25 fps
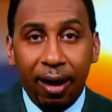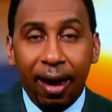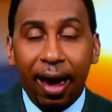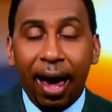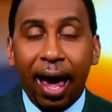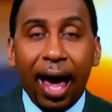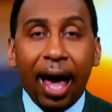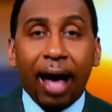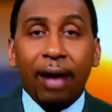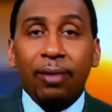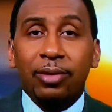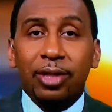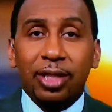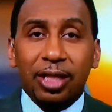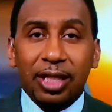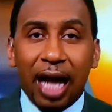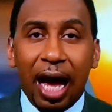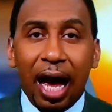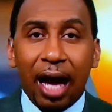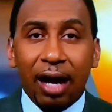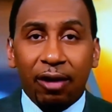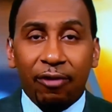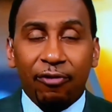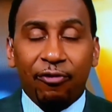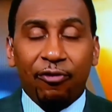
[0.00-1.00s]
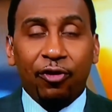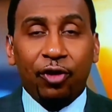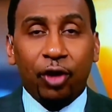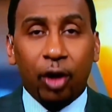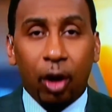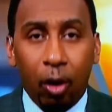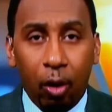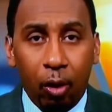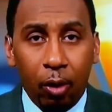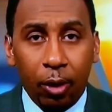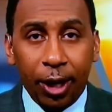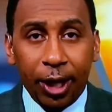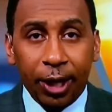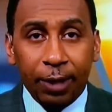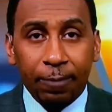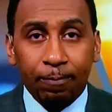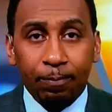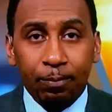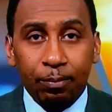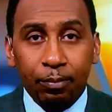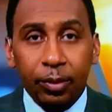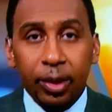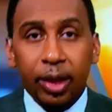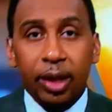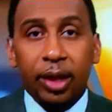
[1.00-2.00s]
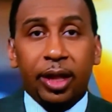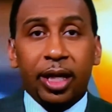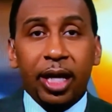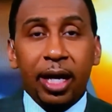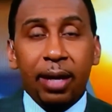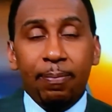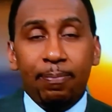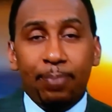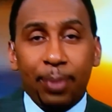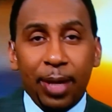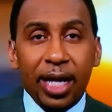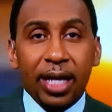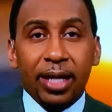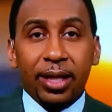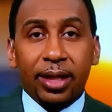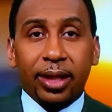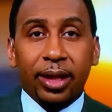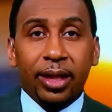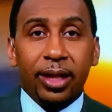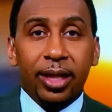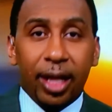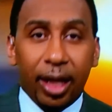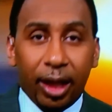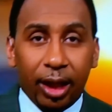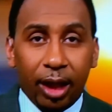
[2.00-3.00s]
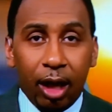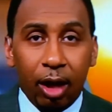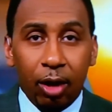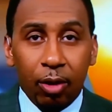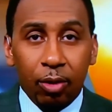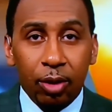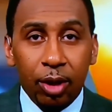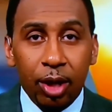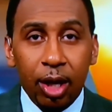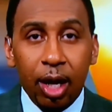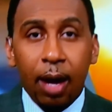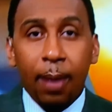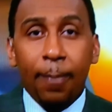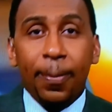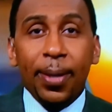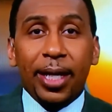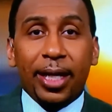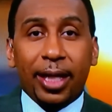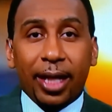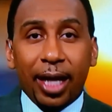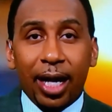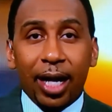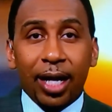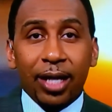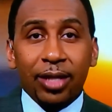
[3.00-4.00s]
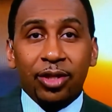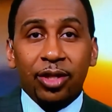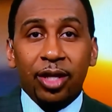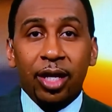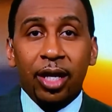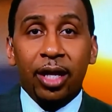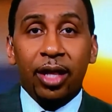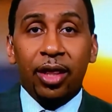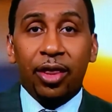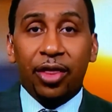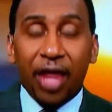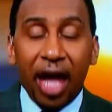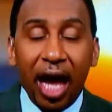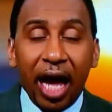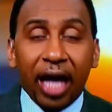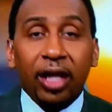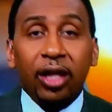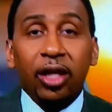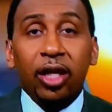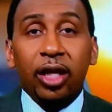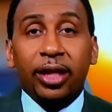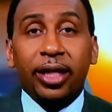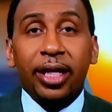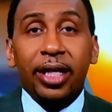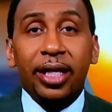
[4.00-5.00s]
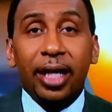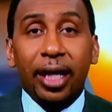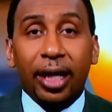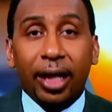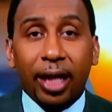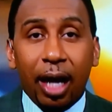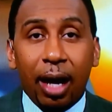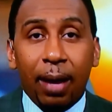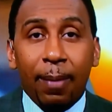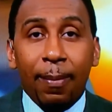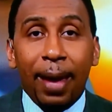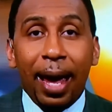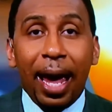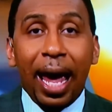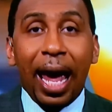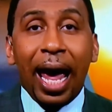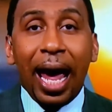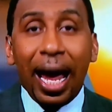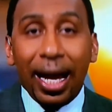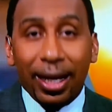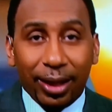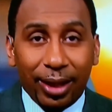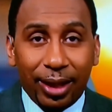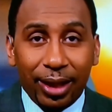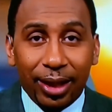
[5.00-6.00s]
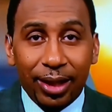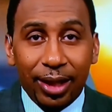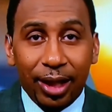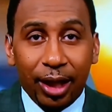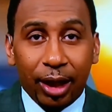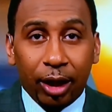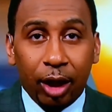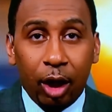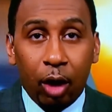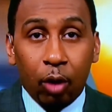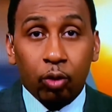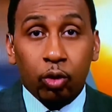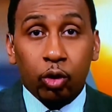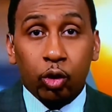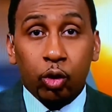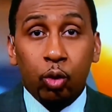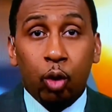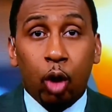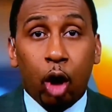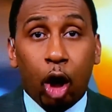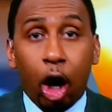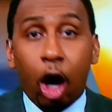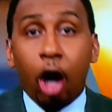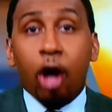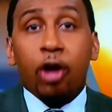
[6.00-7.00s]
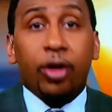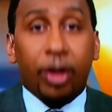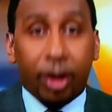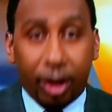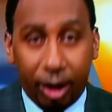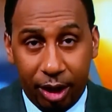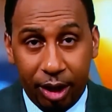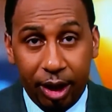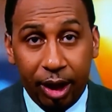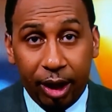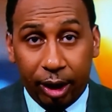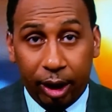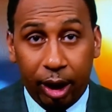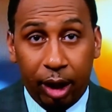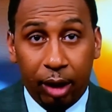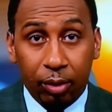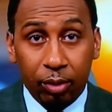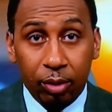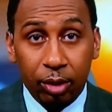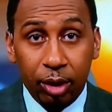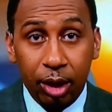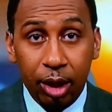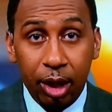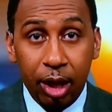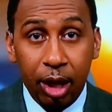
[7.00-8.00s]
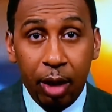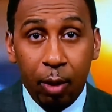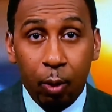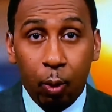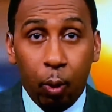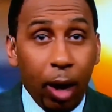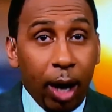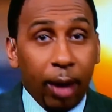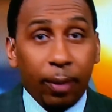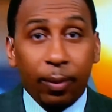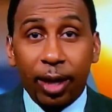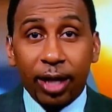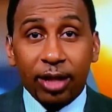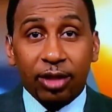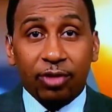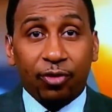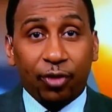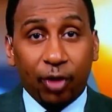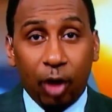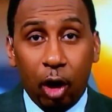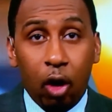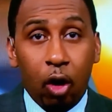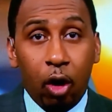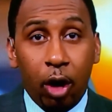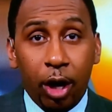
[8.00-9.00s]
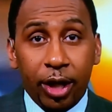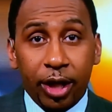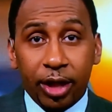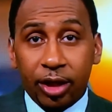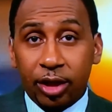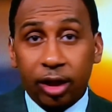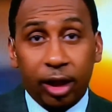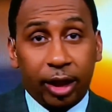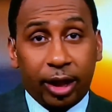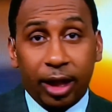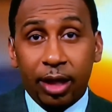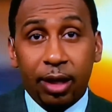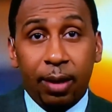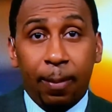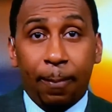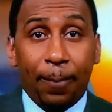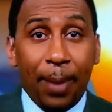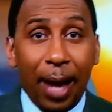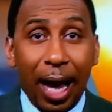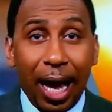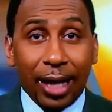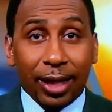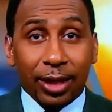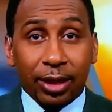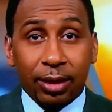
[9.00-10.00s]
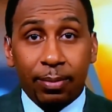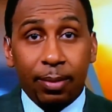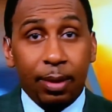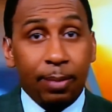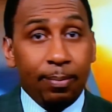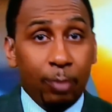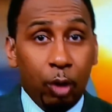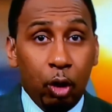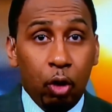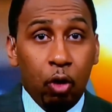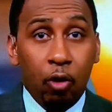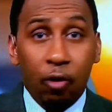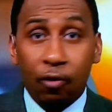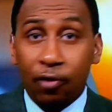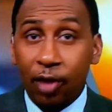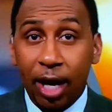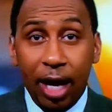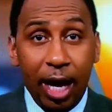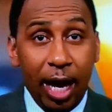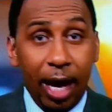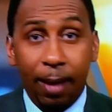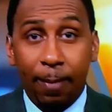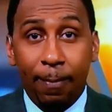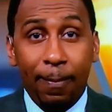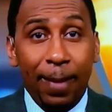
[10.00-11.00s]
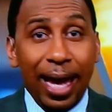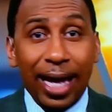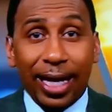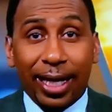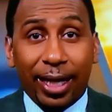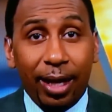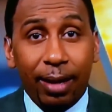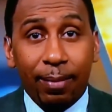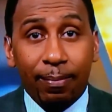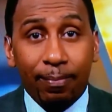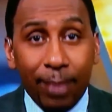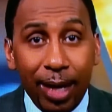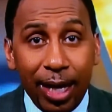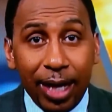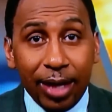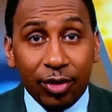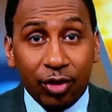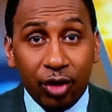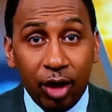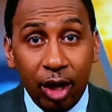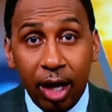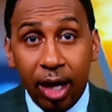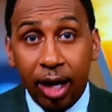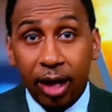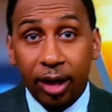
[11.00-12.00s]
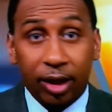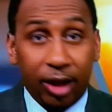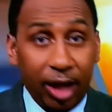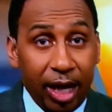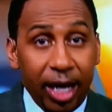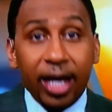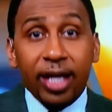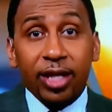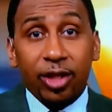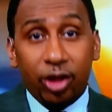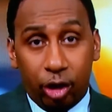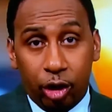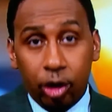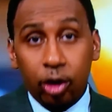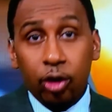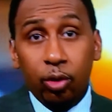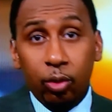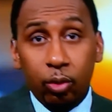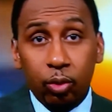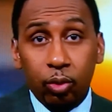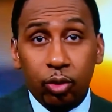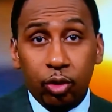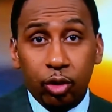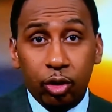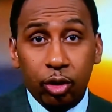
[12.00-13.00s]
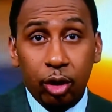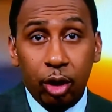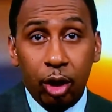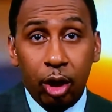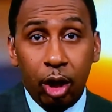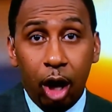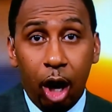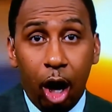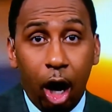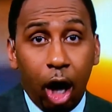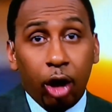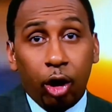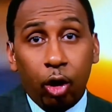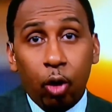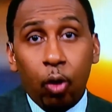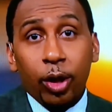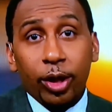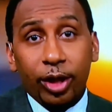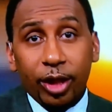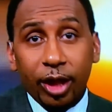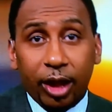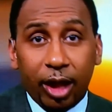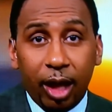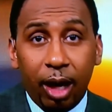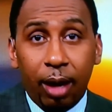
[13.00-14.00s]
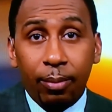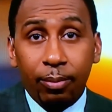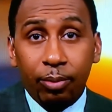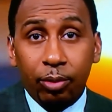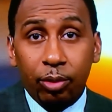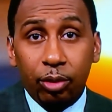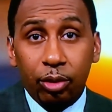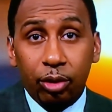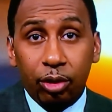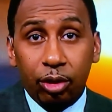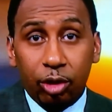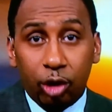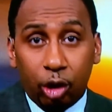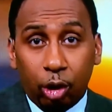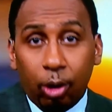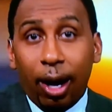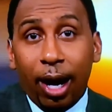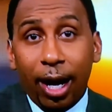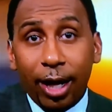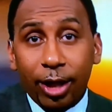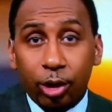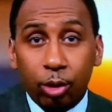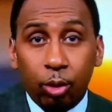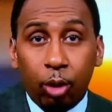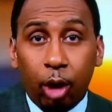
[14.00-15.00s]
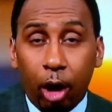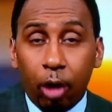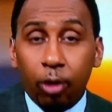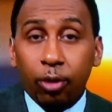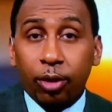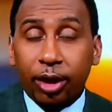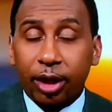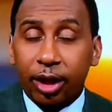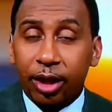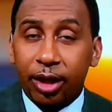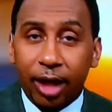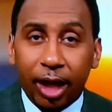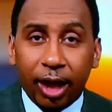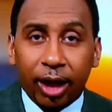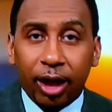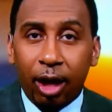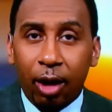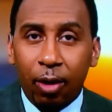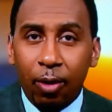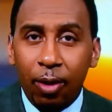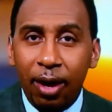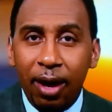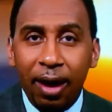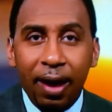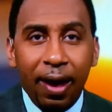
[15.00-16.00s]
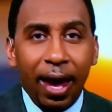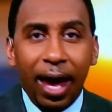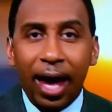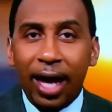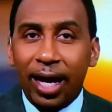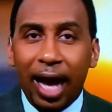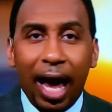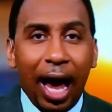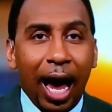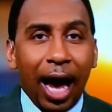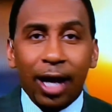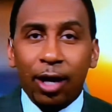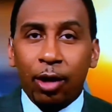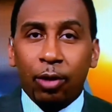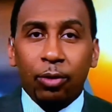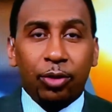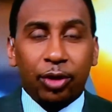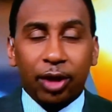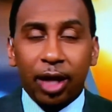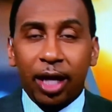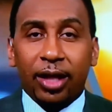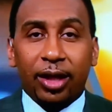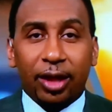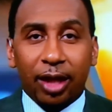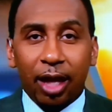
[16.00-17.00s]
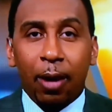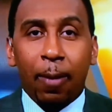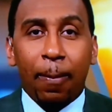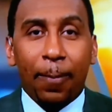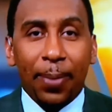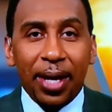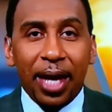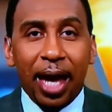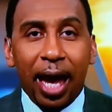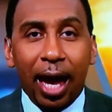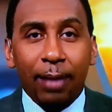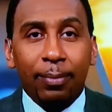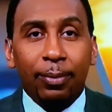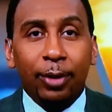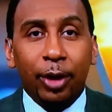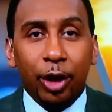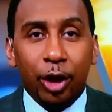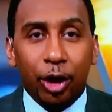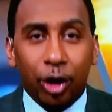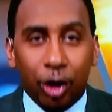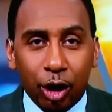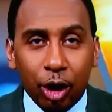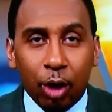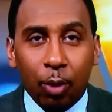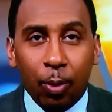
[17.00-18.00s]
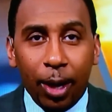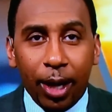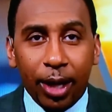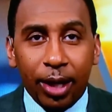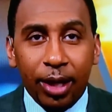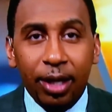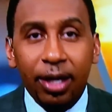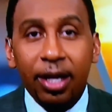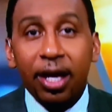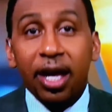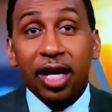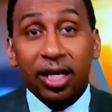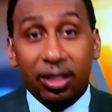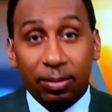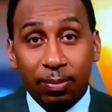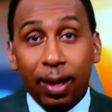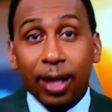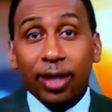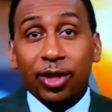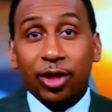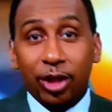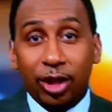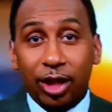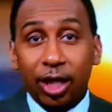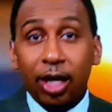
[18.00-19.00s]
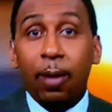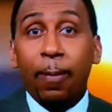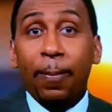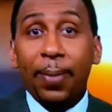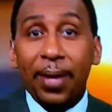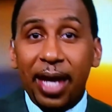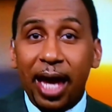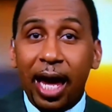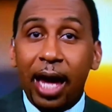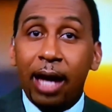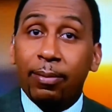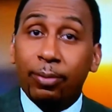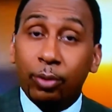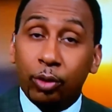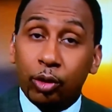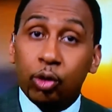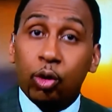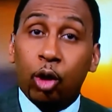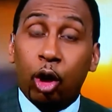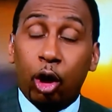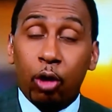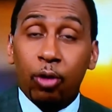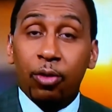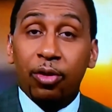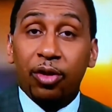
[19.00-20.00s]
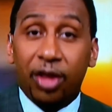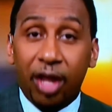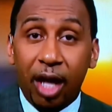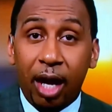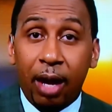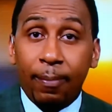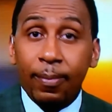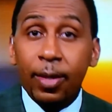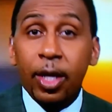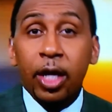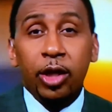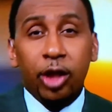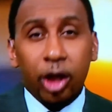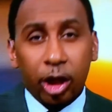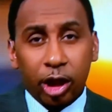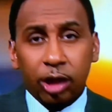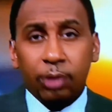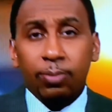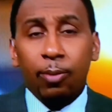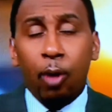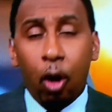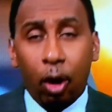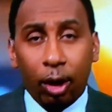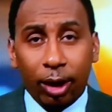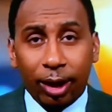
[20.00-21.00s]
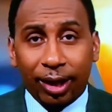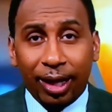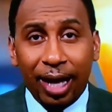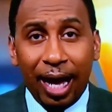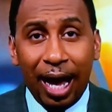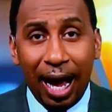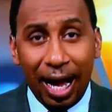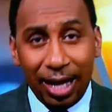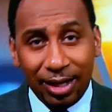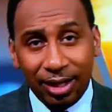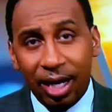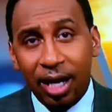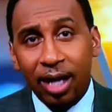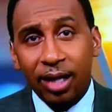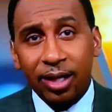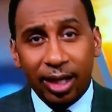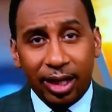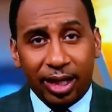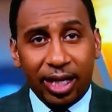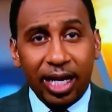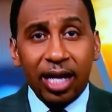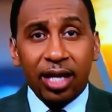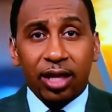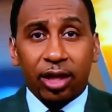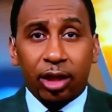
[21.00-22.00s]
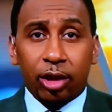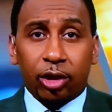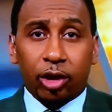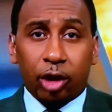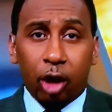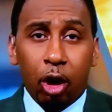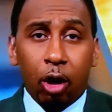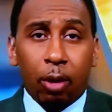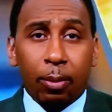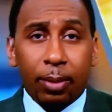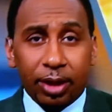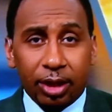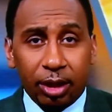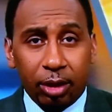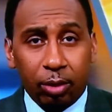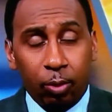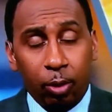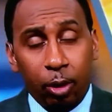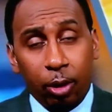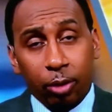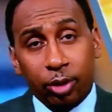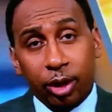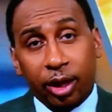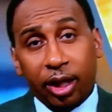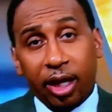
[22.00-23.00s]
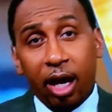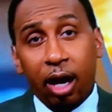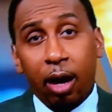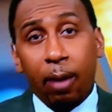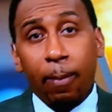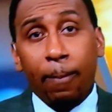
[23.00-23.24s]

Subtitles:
outside of Floyd can beat Canelo, because they're looking to come at Canelo to hurt Canelo. Whereas Floyd is looking to box him and move and make him miss. These dudes are going to come trying to hurt Canelo, and I don't think they'll be able to do it as much as he'll be able to hurt them. The smaller guys, the Keith Thurmans of the world, the Kell